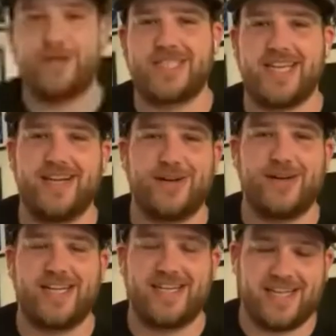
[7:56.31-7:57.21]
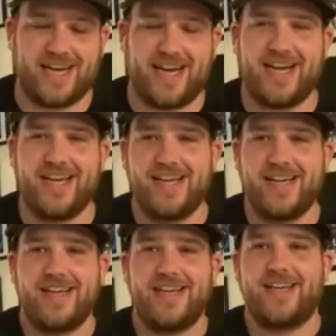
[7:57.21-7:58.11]
Cinco and
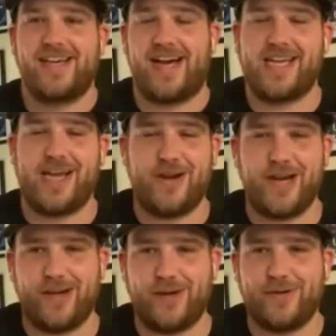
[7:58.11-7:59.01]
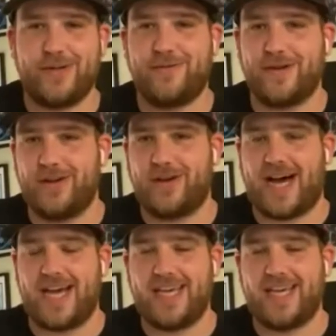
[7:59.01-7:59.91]
Carrie Underwood for a little
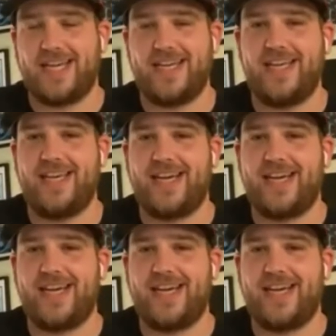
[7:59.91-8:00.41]
eye candy,